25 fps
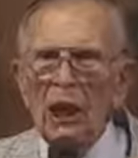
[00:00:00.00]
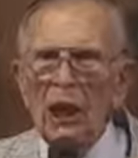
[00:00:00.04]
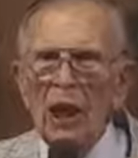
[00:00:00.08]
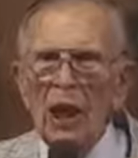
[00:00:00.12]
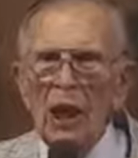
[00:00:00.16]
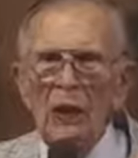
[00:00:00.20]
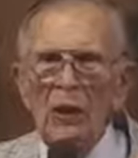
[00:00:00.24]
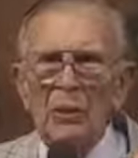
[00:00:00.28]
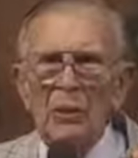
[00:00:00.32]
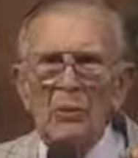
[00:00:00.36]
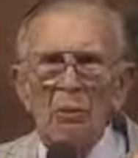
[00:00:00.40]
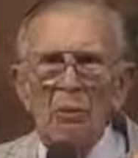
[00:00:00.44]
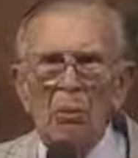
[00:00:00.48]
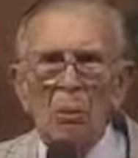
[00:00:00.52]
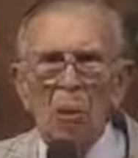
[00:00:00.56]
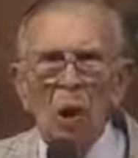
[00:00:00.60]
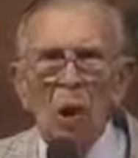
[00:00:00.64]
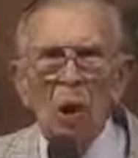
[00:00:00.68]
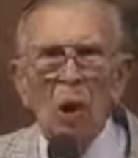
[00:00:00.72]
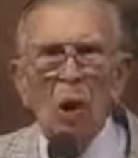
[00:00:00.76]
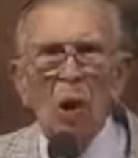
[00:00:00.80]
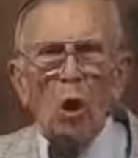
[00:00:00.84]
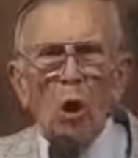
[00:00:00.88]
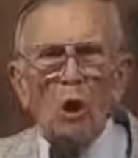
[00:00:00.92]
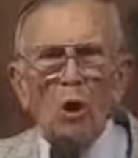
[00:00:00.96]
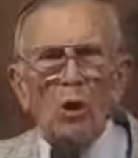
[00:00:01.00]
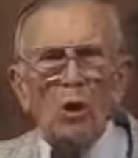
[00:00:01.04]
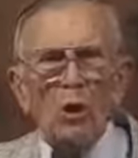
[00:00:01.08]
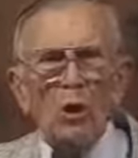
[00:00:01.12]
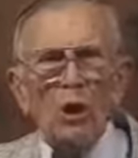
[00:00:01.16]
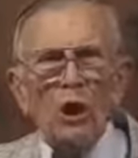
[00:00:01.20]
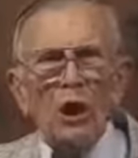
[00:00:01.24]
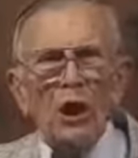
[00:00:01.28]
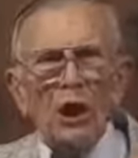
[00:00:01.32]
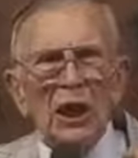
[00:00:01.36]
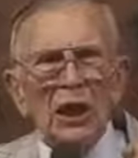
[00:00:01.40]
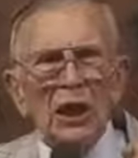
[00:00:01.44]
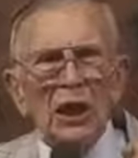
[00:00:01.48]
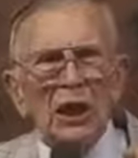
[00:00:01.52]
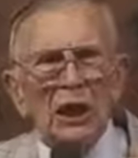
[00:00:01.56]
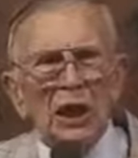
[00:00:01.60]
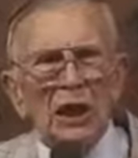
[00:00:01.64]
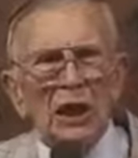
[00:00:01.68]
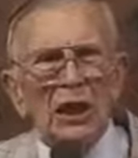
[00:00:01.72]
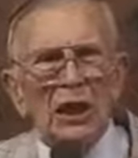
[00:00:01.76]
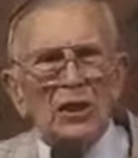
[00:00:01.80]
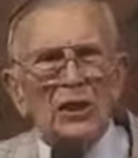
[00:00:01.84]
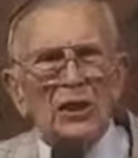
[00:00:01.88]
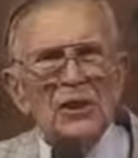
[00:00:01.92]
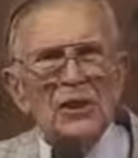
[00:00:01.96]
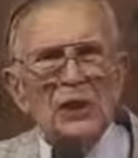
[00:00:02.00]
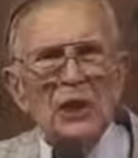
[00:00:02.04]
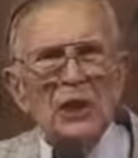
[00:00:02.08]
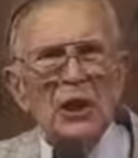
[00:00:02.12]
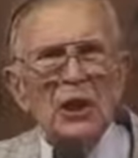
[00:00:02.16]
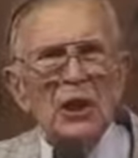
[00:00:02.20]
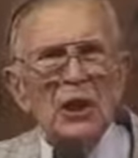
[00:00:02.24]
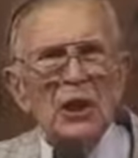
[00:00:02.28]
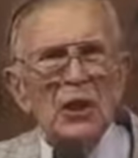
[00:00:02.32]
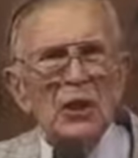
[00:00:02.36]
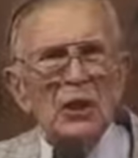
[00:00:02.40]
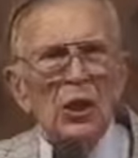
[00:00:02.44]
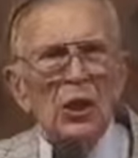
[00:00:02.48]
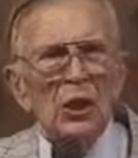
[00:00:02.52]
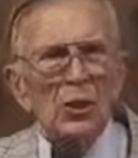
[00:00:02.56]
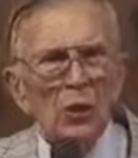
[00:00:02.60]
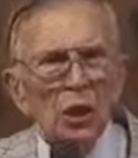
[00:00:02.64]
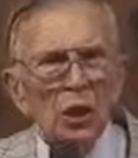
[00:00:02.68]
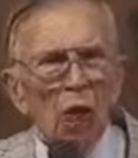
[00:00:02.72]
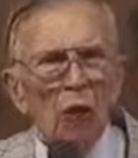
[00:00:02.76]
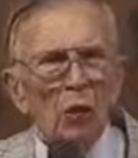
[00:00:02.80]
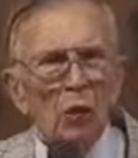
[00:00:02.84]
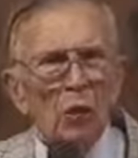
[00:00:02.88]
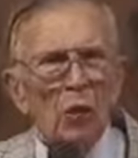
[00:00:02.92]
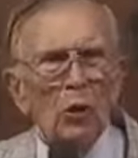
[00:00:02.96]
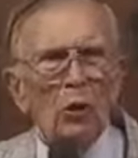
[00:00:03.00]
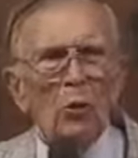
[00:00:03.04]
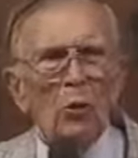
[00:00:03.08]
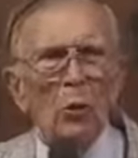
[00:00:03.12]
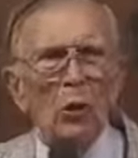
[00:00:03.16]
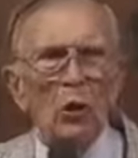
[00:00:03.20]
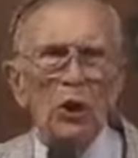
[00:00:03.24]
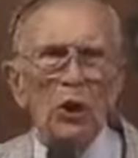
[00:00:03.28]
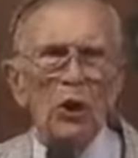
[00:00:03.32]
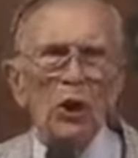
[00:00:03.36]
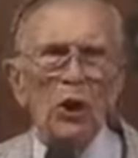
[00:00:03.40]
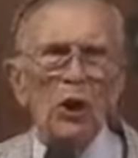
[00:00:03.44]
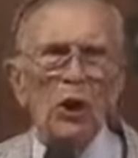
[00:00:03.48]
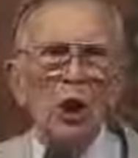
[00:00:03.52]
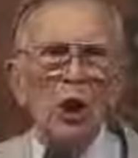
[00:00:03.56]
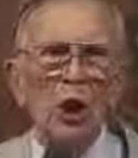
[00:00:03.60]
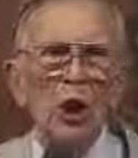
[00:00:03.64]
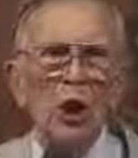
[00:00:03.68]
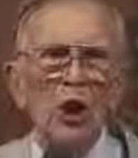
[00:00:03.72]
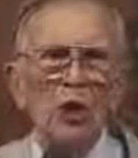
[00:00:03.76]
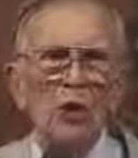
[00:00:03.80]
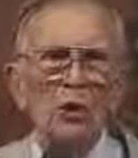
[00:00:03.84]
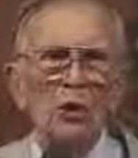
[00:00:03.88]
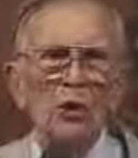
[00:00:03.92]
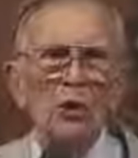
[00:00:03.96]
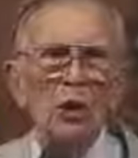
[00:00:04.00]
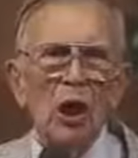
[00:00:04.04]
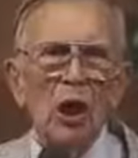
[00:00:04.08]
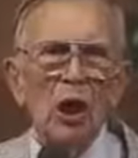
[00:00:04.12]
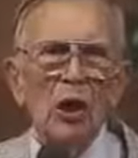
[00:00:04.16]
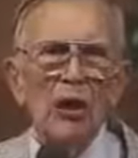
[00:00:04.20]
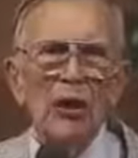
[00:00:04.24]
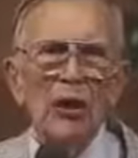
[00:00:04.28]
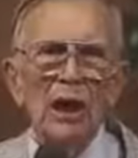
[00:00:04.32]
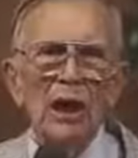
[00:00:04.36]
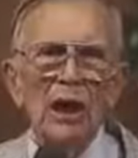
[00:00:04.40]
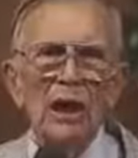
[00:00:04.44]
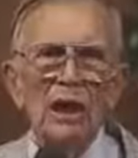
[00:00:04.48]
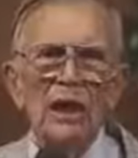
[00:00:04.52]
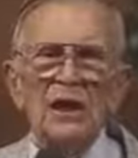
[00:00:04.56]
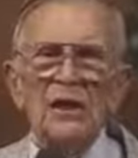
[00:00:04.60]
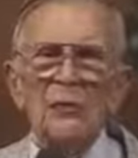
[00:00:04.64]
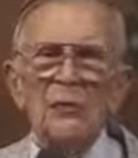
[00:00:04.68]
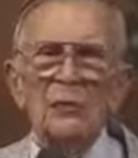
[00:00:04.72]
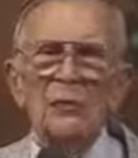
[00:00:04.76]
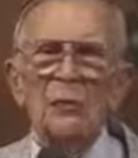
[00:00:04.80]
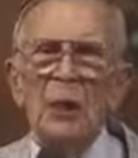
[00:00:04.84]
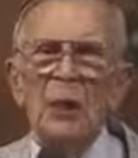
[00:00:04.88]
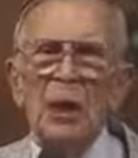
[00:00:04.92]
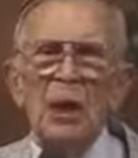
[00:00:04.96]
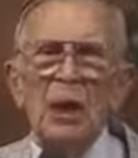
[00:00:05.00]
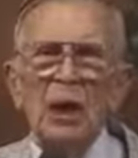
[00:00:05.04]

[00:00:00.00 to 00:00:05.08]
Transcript: how important it is to know the Word of God. God had His